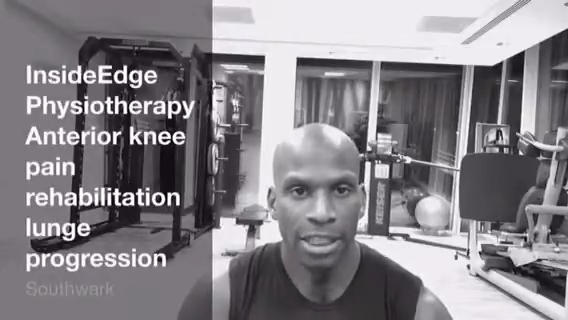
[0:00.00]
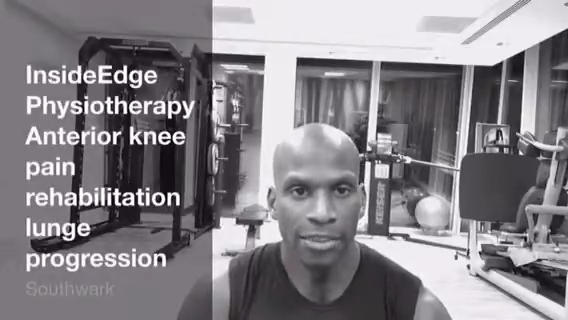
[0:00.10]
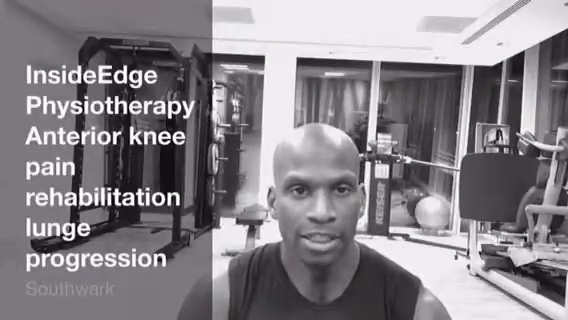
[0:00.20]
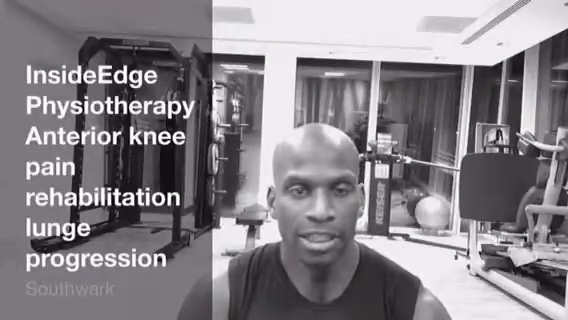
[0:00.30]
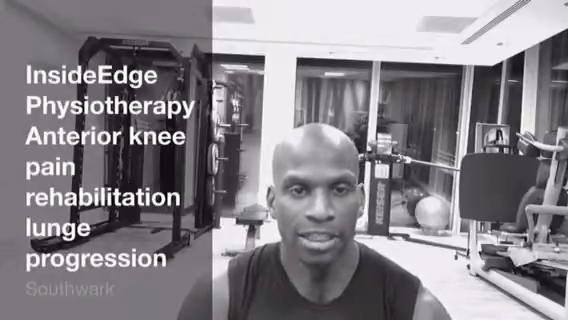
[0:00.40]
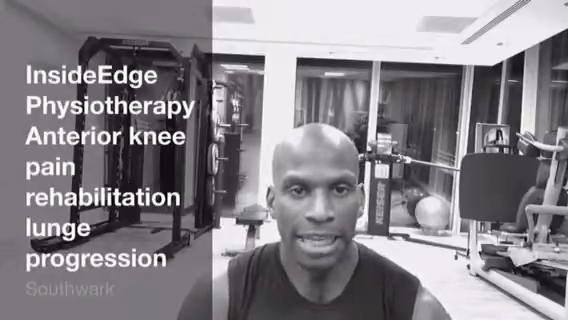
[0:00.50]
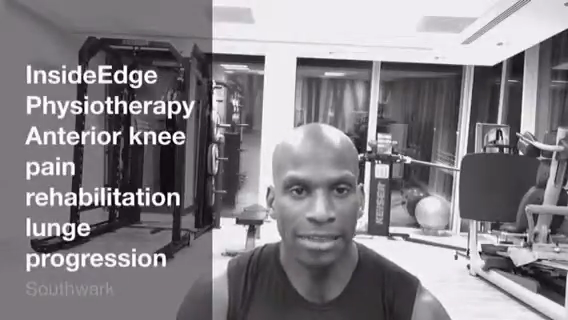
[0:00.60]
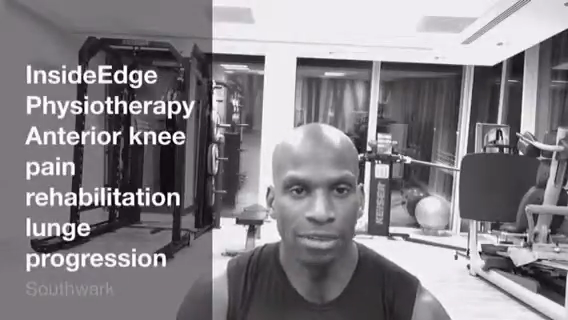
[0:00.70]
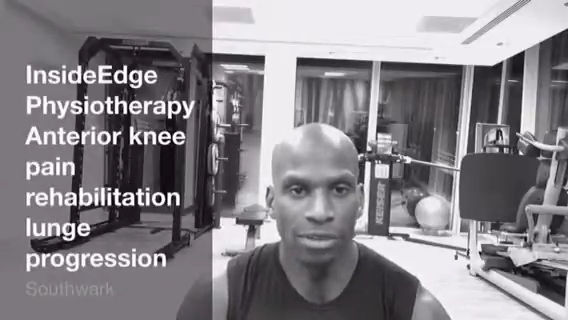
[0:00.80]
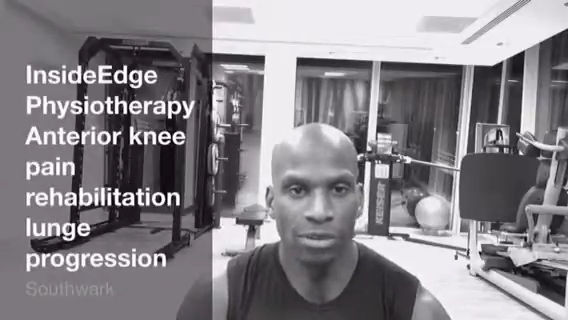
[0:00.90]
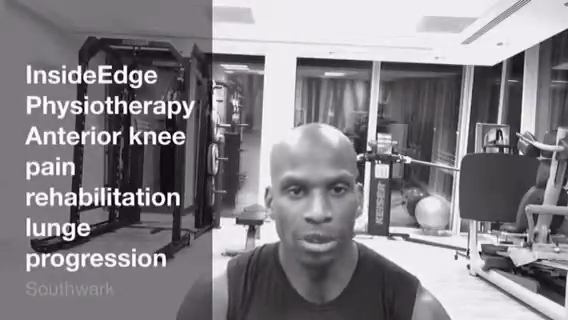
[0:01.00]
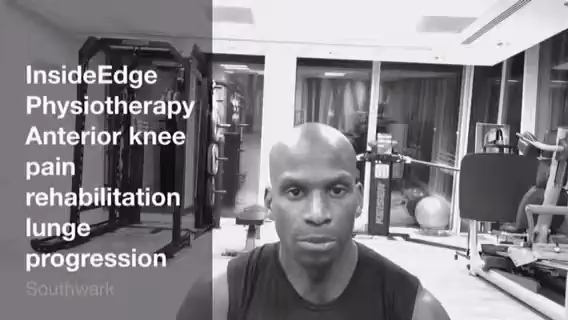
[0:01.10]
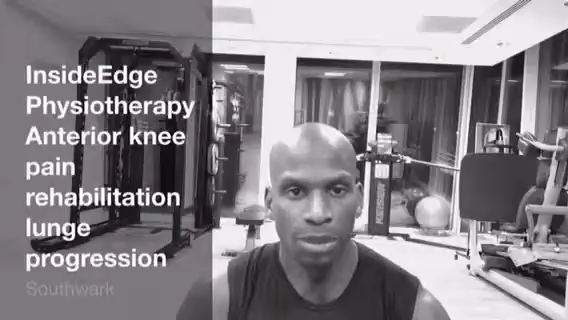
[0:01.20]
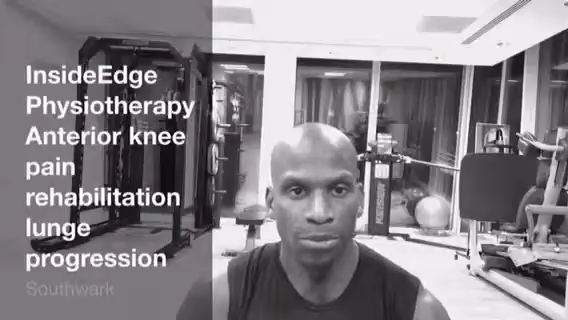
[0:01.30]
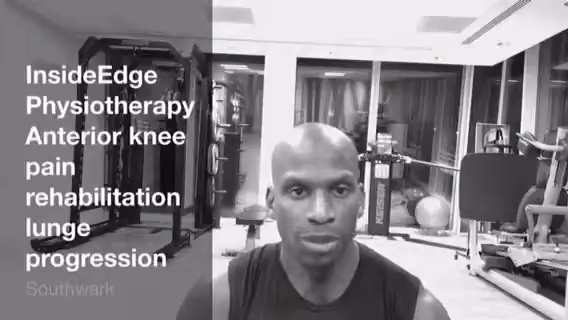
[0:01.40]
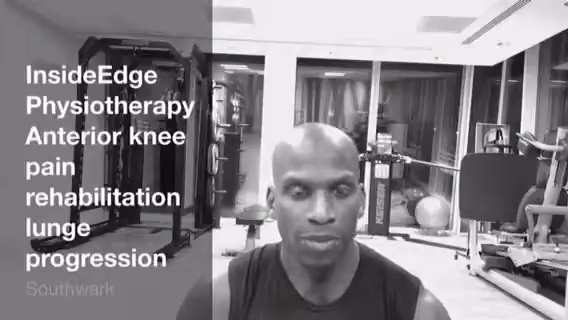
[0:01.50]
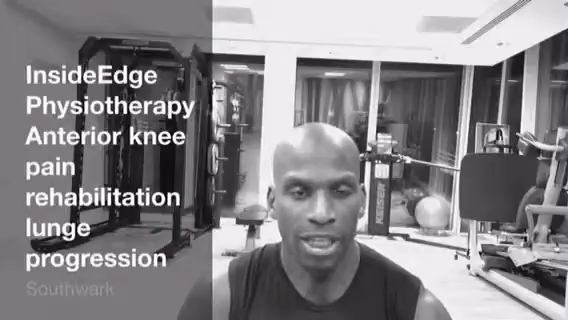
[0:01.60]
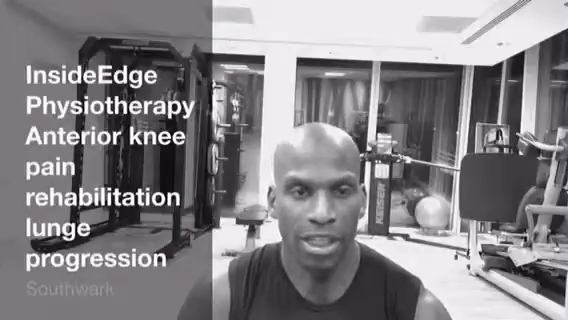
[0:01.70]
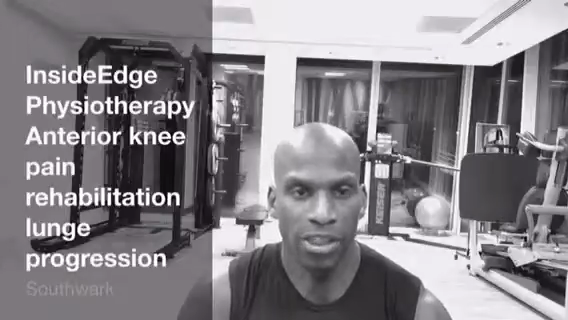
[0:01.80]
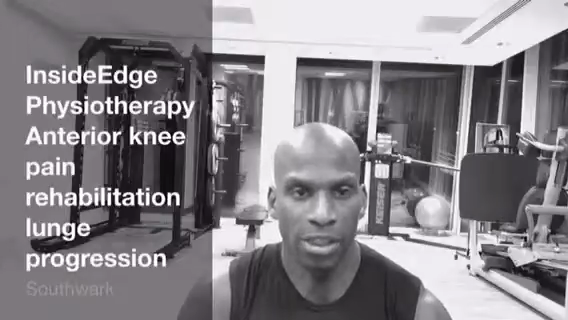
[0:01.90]
it's then down to symptom
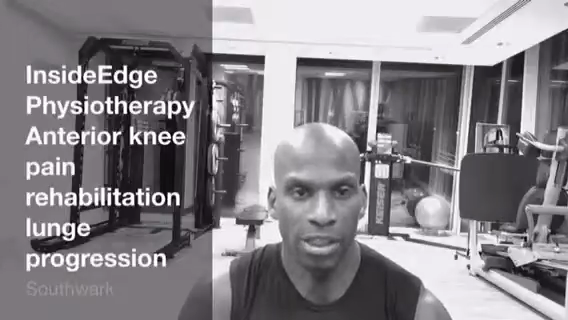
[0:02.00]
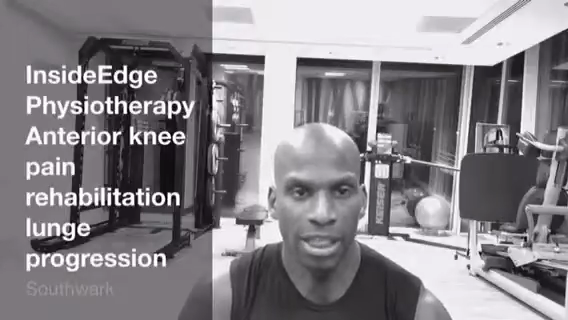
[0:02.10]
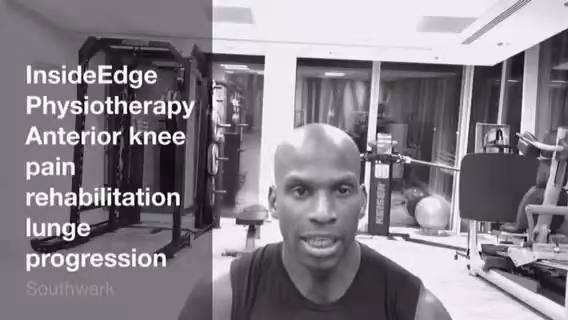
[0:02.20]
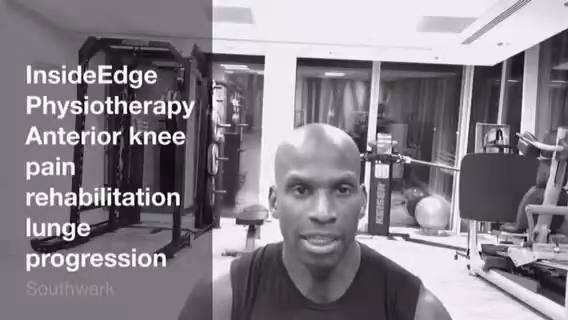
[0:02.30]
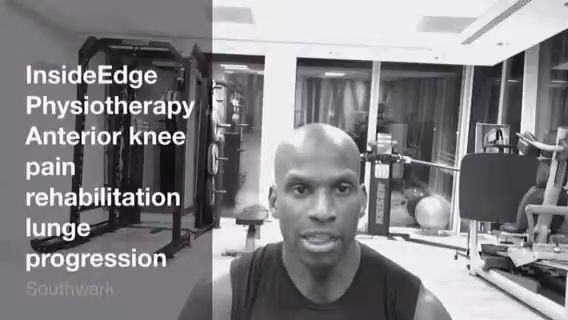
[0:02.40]
provocation, okay?